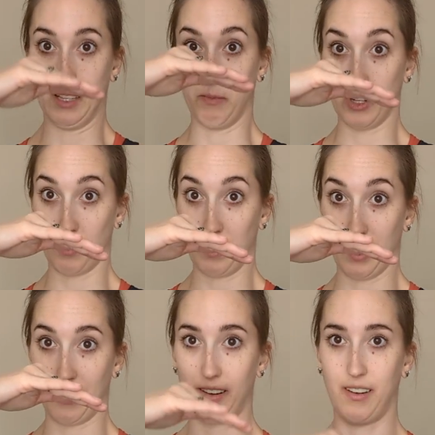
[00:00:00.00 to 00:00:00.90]
It's much up
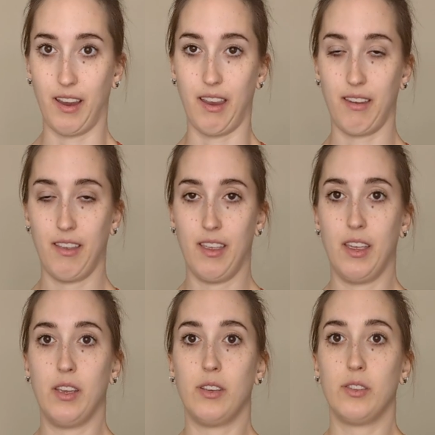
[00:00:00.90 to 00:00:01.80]
here, okay?
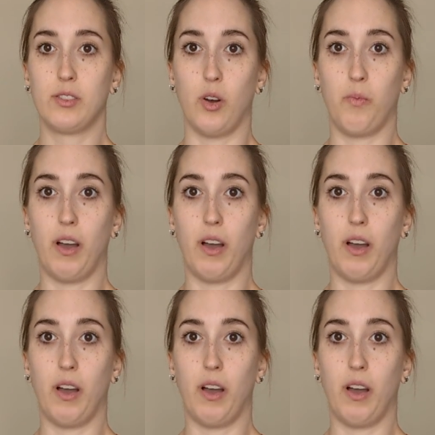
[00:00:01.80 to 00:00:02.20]
So